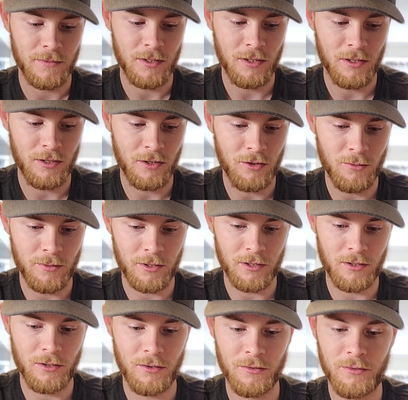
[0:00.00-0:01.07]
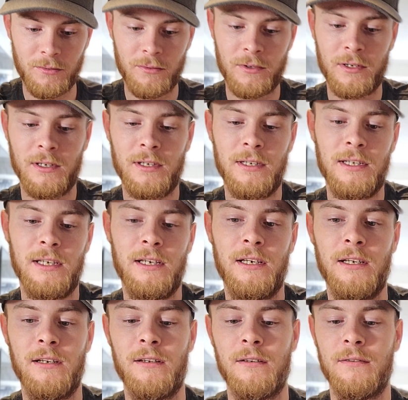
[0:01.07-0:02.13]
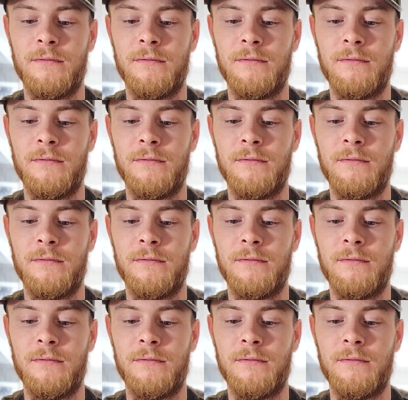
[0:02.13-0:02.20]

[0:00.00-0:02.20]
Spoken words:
You are also going to need